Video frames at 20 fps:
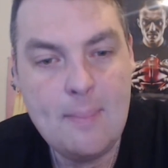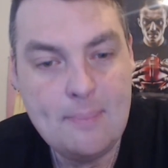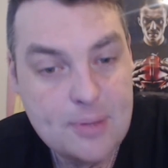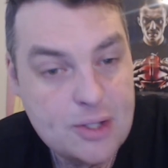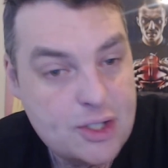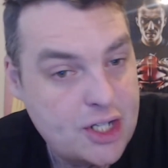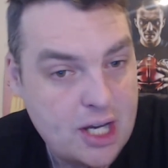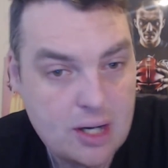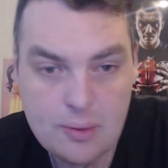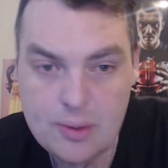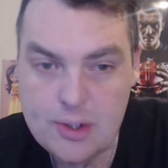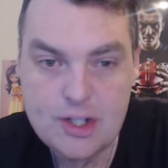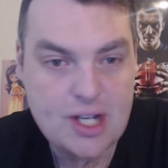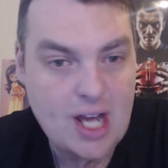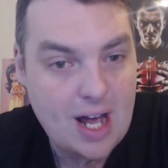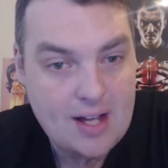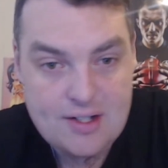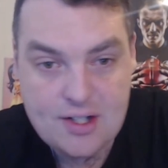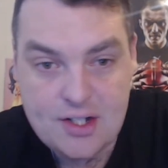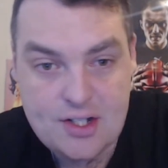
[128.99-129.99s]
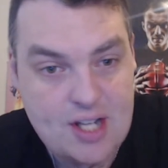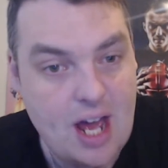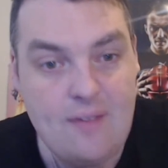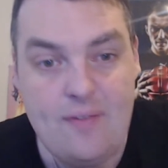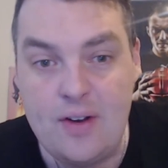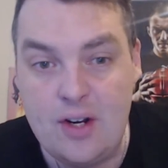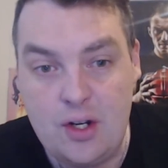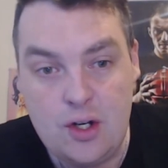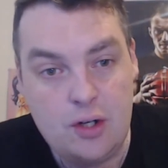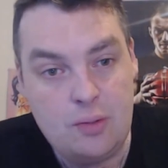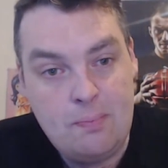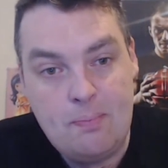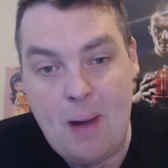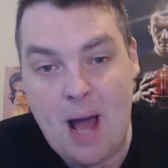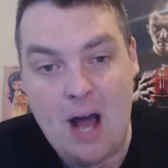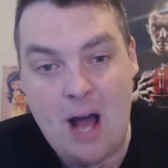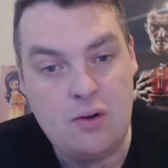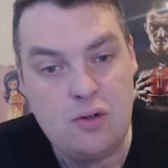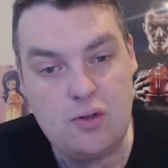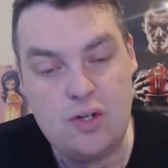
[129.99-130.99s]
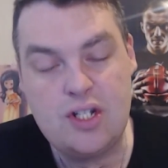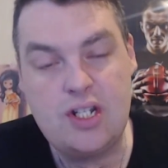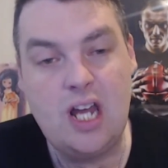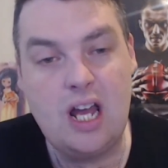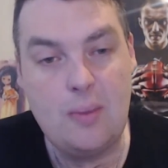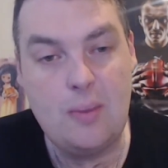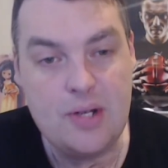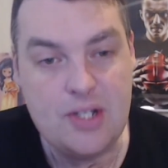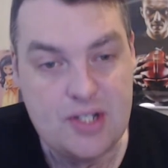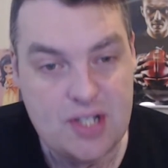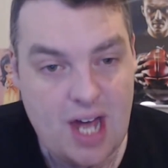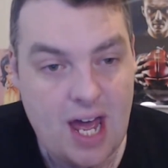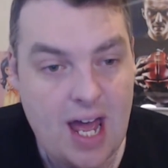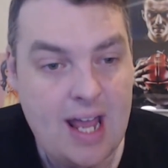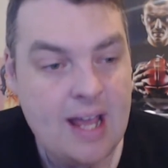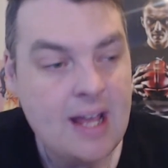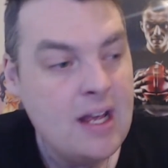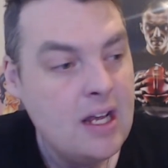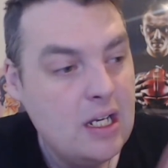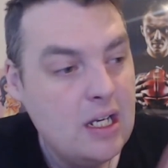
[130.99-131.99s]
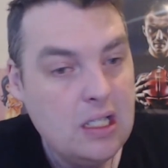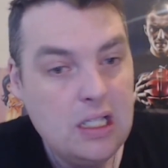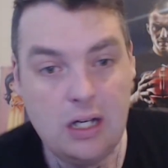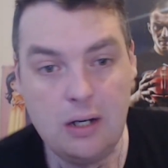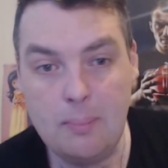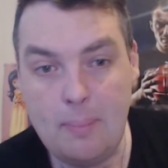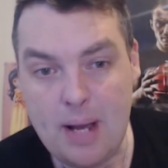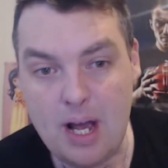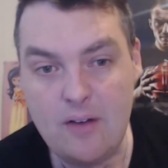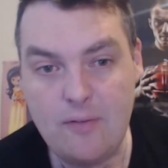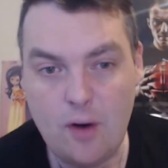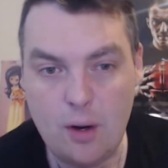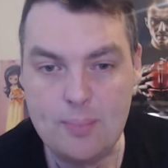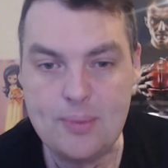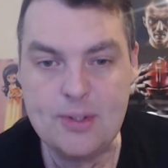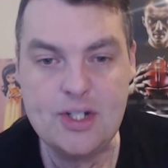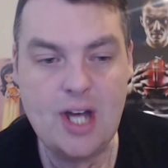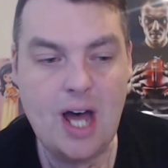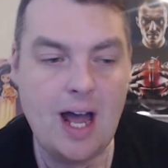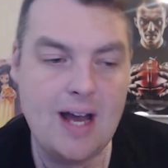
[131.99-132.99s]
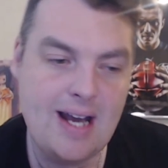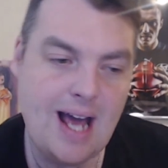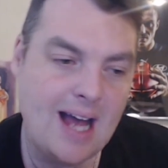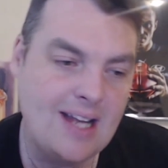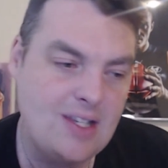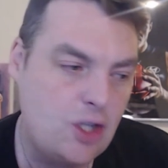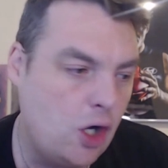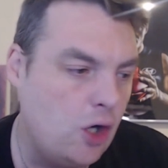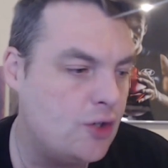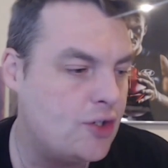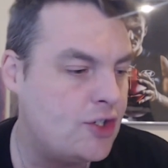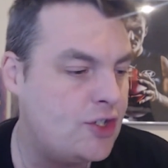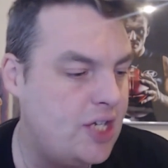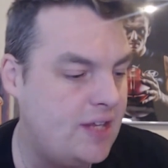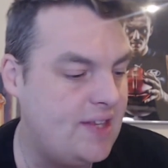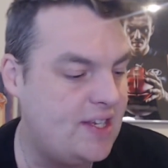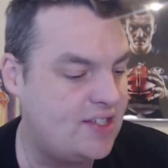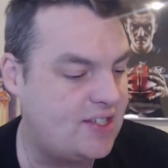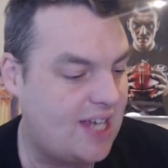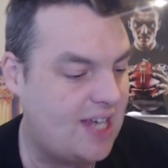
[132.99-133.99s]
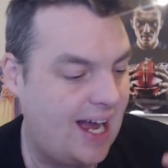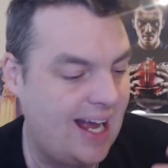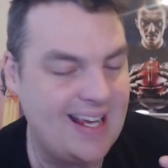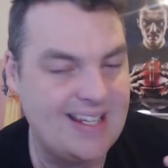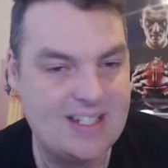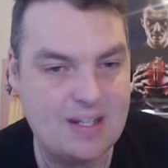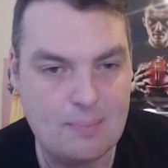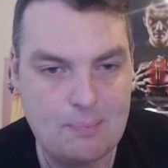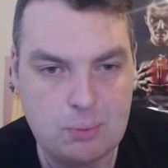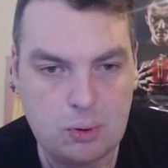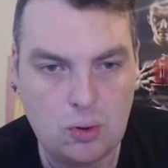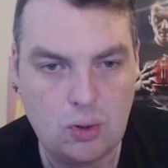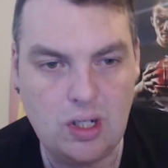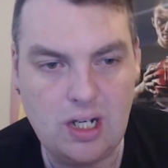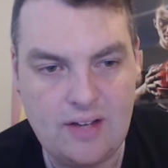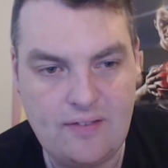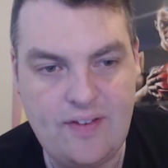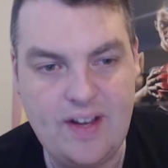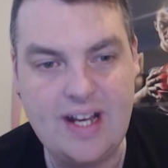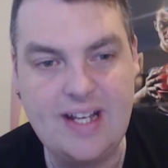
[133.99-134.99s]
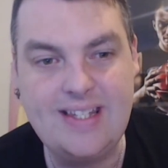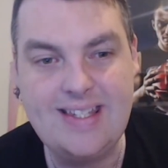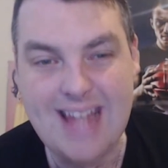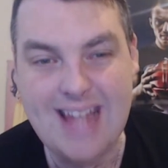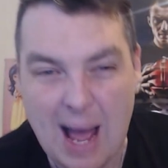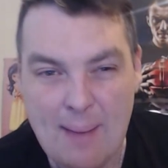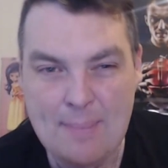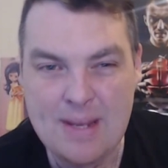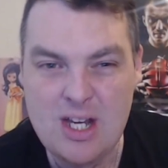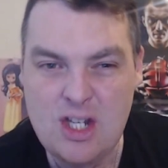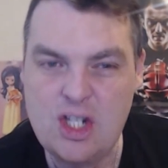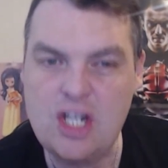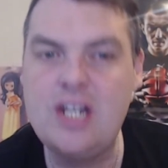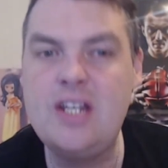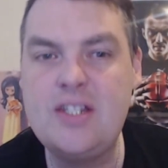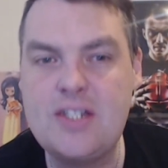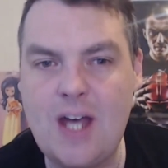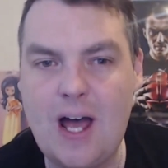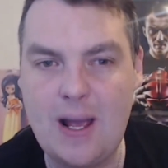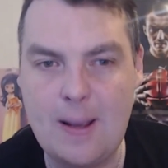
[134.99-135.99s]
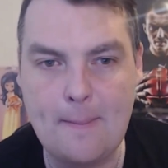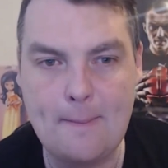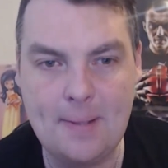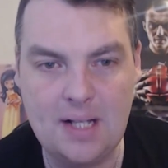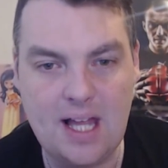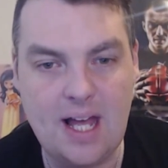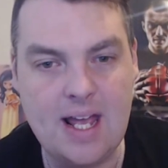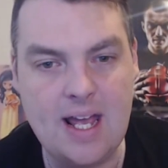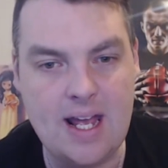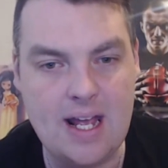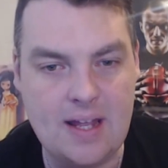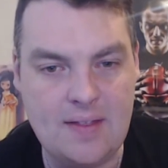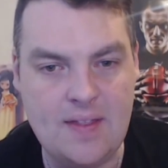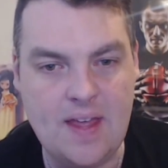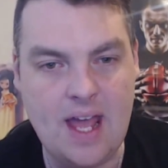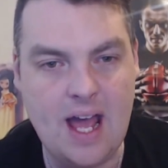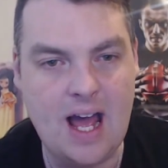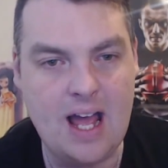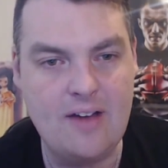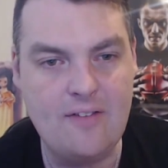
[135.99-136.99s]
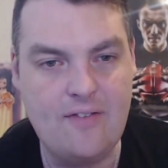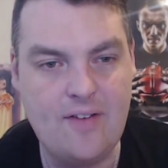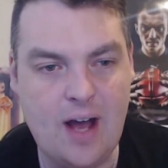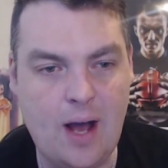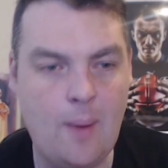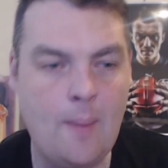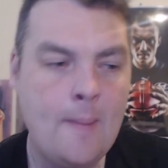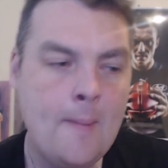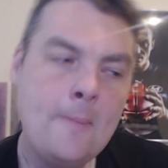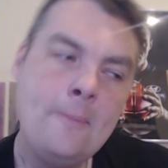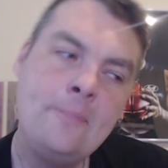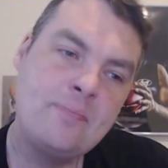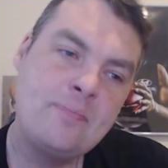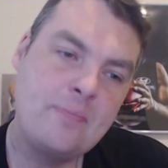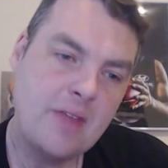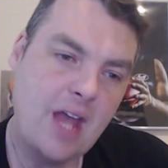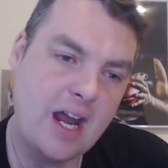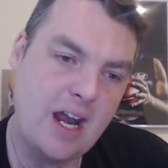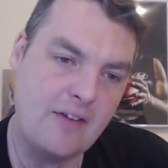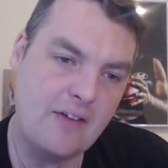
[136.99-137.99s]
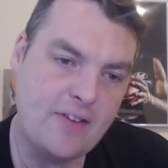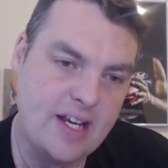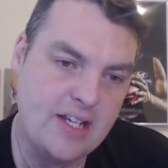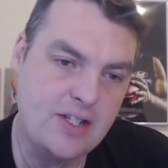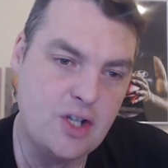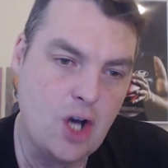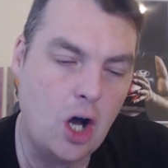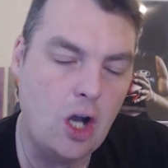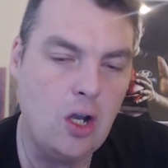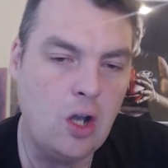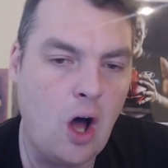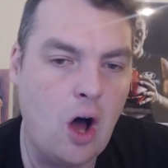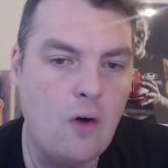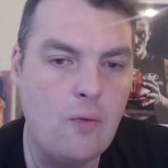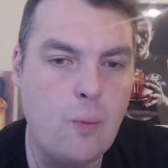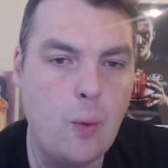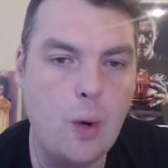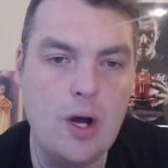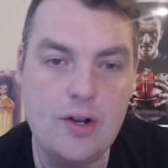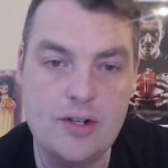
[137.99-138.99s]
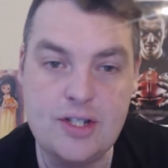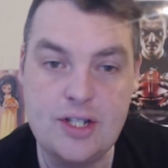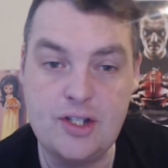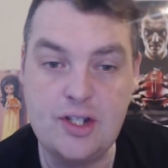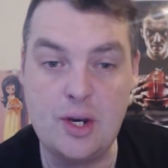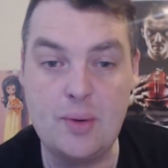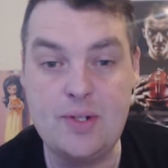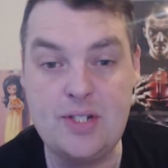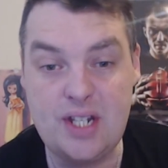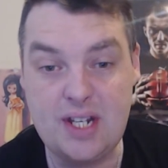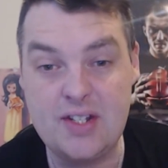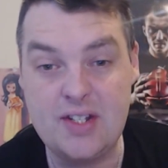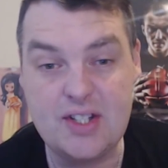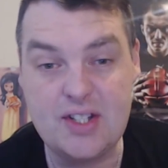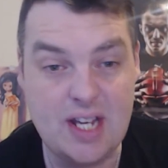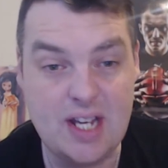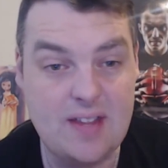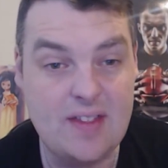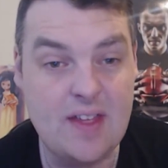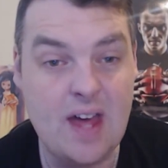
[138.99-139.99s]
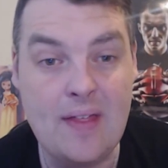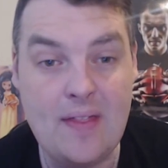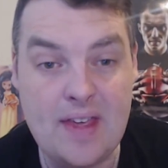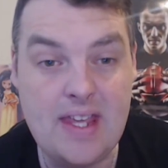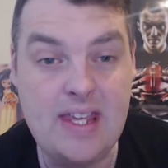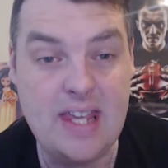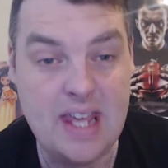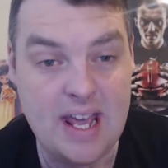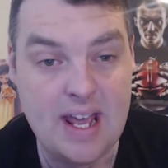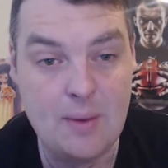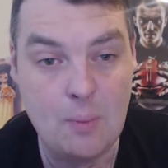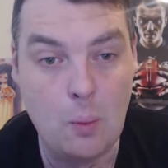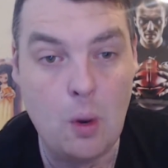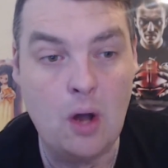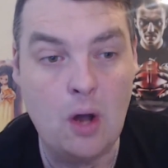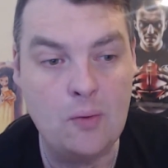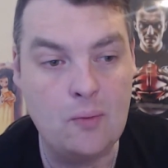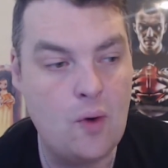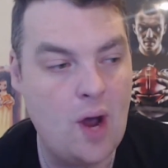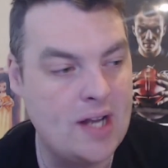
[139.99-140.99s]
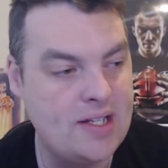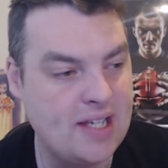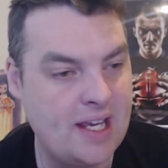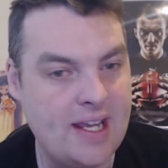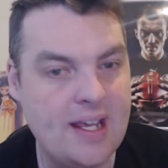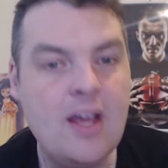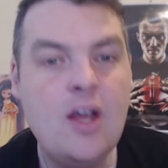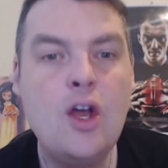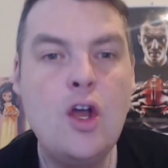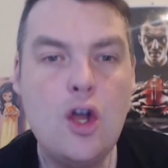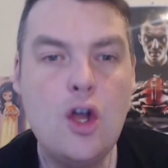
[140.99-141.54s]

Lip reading: Skill set 7, good boundaries, like we say. Little bit of upside. I don't see this guy as a prolific damaging type player in the AFL, and I think he's got a lot of work to do. As you can see there, the year one ready.